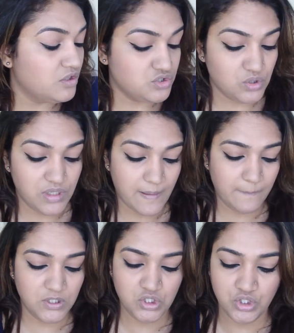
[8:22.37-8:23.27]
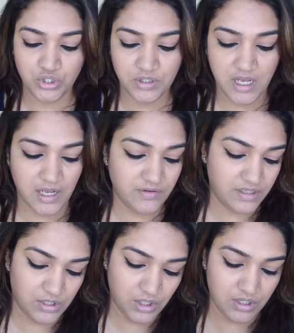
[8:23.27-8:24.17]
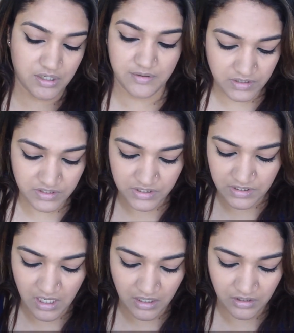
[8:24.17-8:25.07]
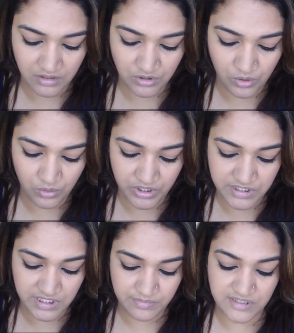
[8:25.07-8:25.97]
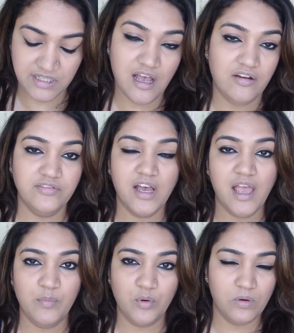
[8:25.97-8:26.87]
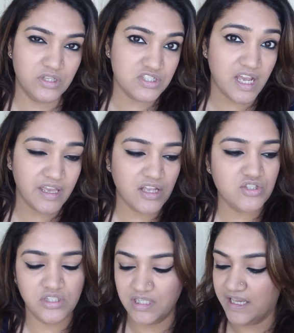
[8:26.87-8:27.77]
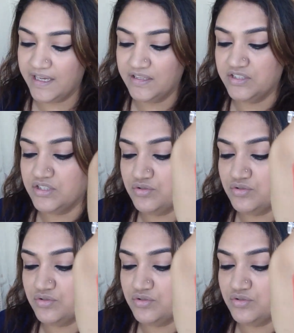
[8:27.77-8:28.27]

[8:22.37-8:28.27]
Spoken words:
So let me show you how they look. This is another orange lipstick after Hyper Orange I actually like, and this